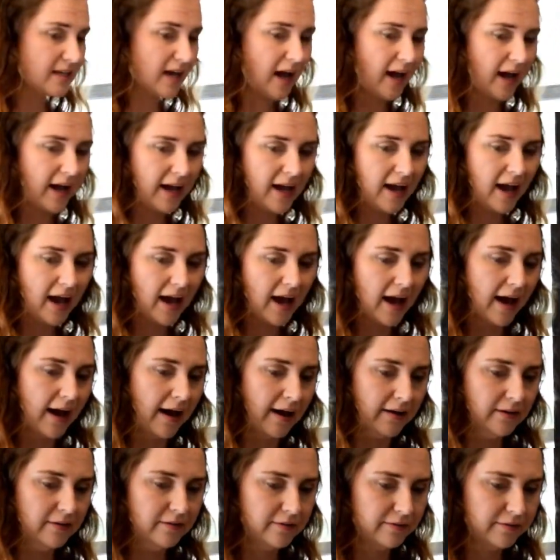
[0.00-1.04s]
I
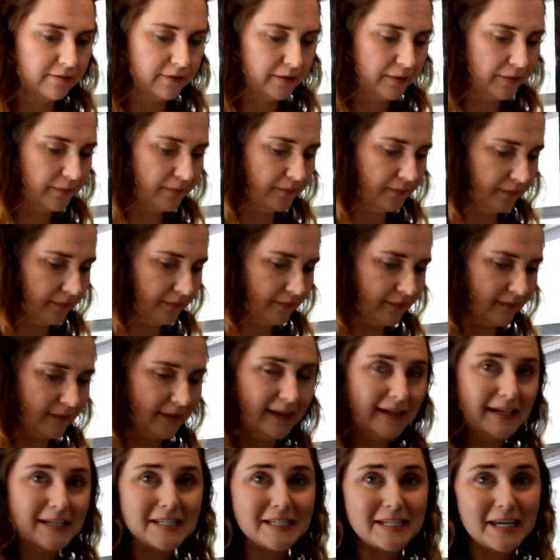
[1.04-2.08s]
have,
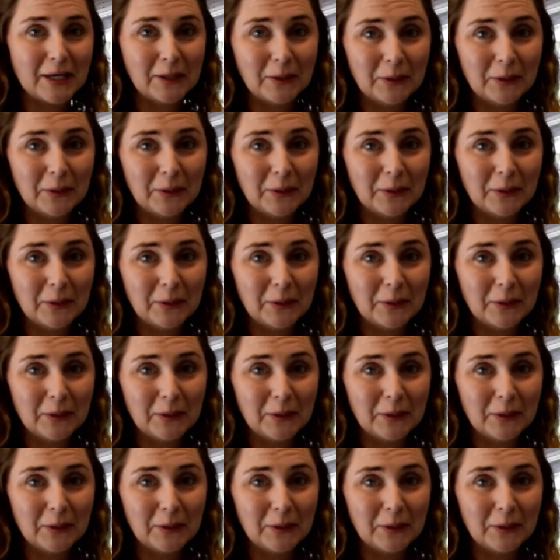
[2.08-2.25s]
take